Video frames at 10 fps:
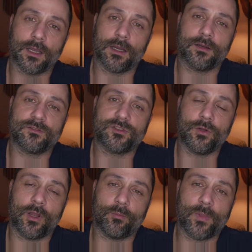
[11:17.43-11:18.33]
uh,
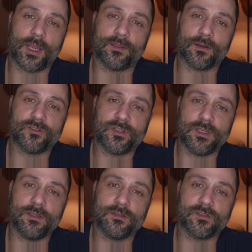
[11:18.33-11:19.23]
to help make their
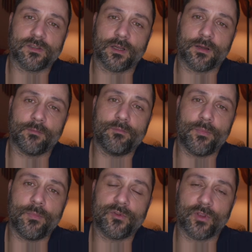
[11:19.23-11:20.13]
scenes, uh,
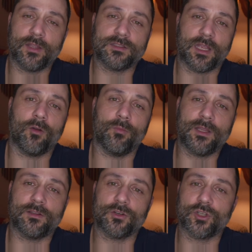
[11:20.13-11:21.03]
to, to help
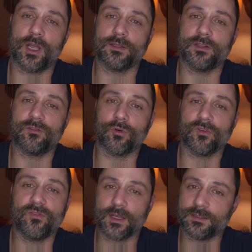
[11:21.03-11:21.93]
make their shot lists more
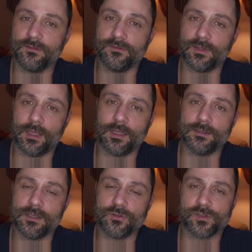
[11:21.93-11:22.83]
effective
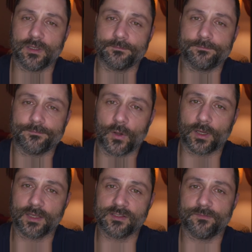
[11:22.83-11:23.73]
and interesting. All
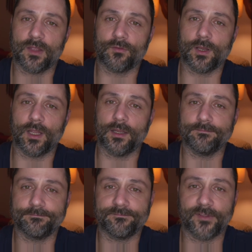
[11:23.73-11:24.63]
right, guys, have a great night.
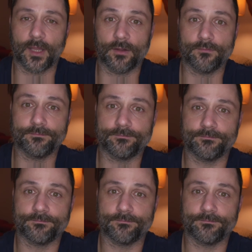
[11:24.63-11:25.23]
Phil out.